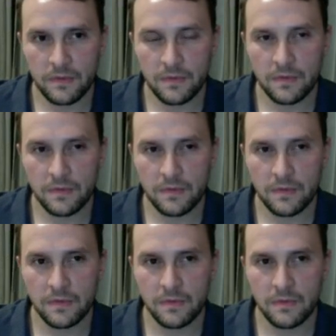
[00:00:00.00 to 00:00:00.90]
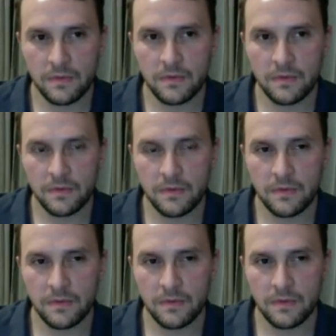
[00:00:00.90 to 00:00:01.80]

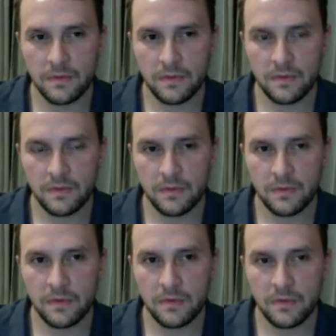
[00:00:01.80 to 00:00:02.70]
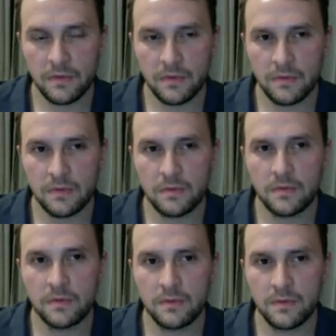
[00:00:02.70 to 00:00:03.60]
The person shown says nothing.